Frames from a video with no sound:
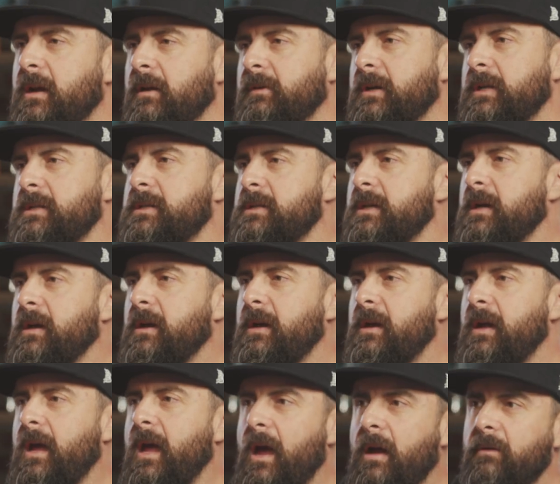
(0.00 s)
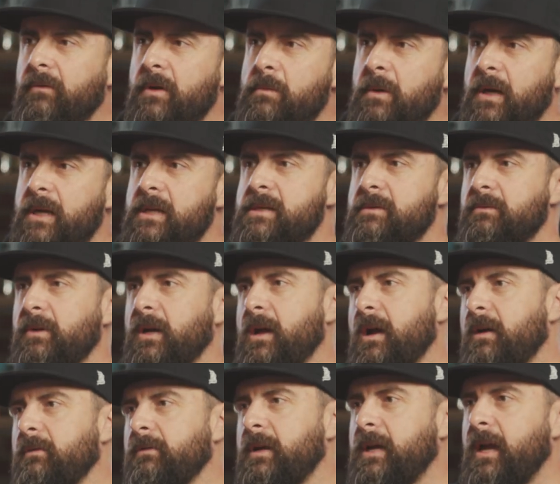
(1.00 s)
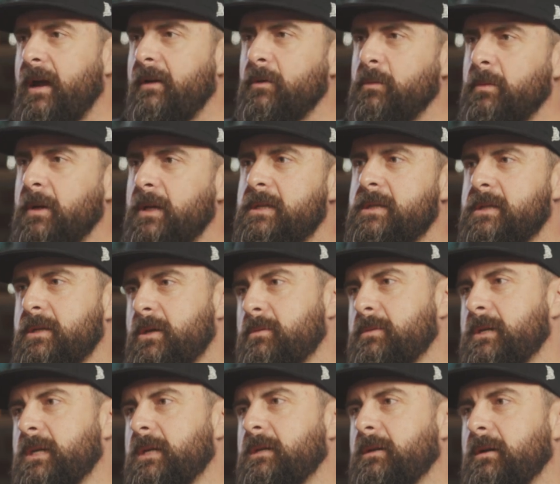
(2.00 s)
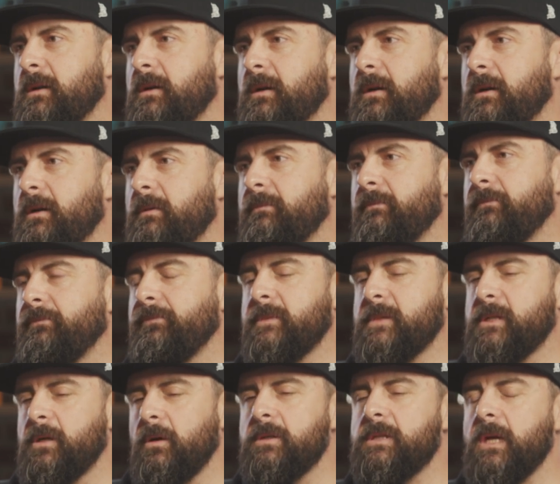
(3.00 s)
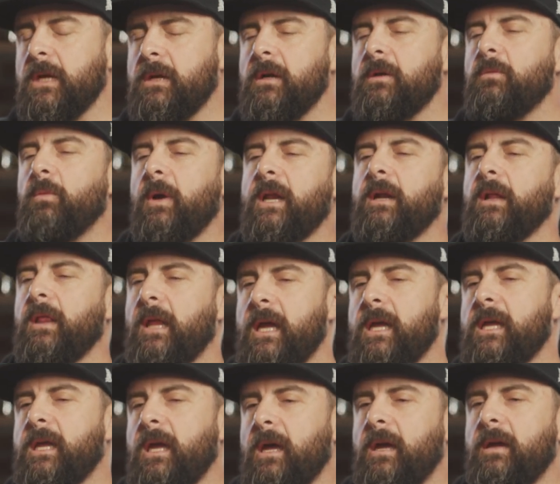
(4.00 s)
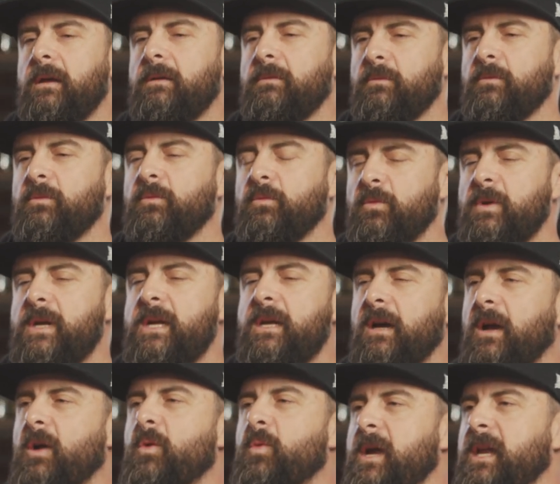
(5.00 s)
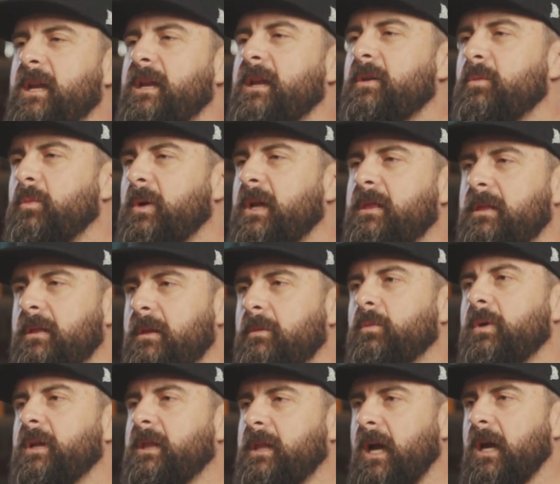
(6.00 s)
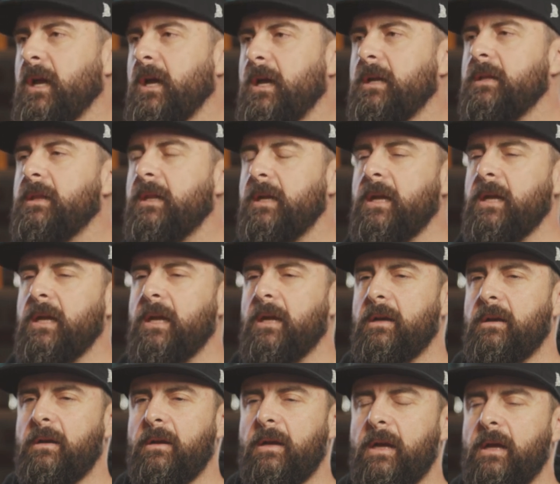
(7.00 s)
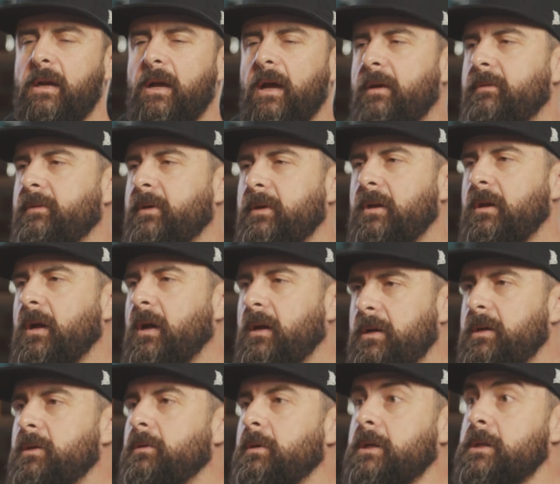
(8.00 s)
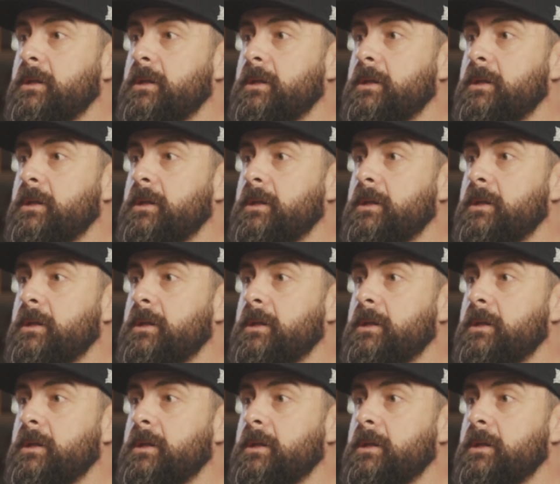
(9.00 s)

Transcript: That's of us. really cool. Everybody's in recovery. Everybody's sober. Um, yeah. Um, so it was a good way to like get reacquainted mm-hmm. with, with that kind of thing and, and have a, a new